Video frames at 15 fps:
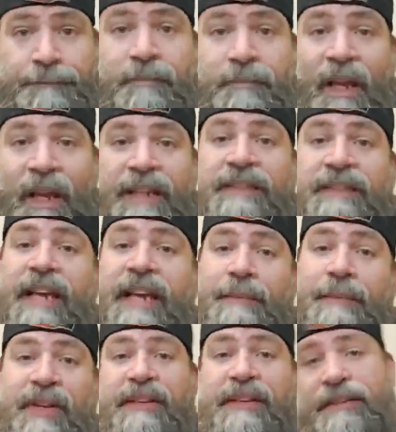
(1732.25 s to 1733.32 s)
It is
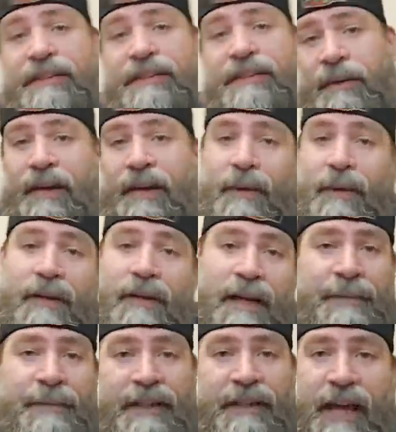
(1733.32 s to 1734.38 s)
capsaicin. Okay. Well, I
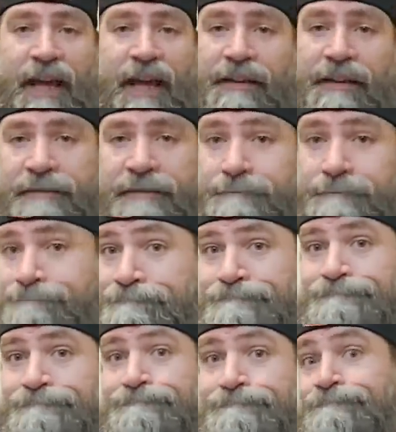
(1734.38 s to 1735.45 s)
mean, yeah, I
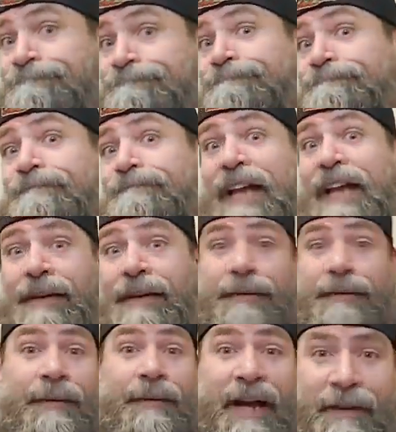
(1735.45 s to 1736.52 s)
I don't know
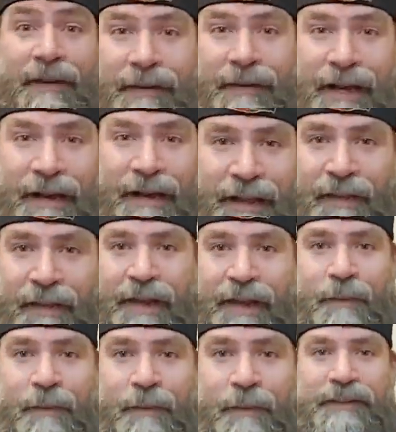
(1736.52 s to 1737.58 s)
how how all that
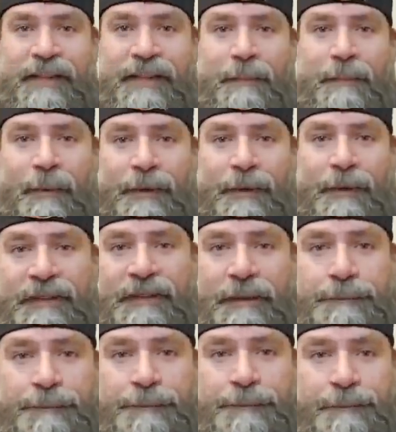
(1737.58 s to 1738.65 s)
works at that point. So
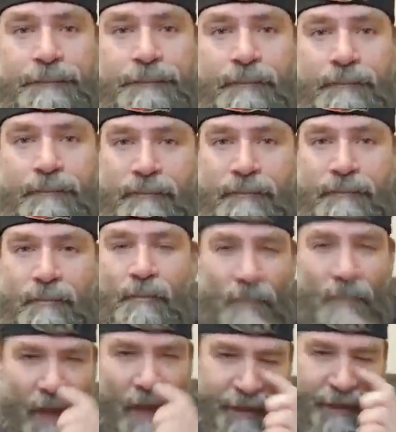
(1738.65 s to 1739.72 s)
I
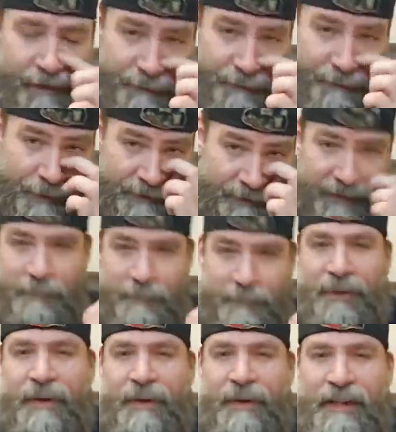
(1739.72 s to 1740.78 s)
didn't know if that was like pure
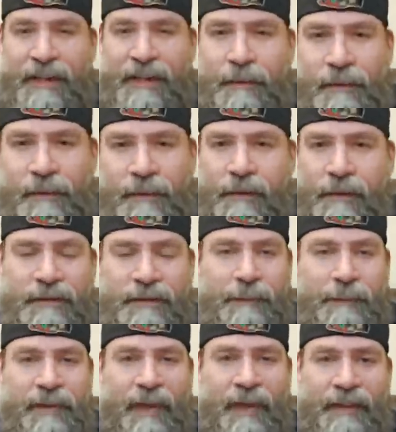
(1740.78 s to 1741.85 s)
evil or something
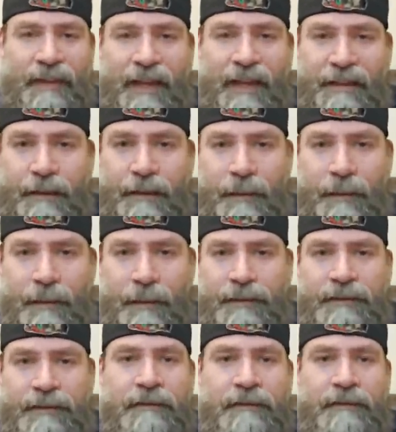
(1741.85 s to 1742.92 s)
like that that you were using.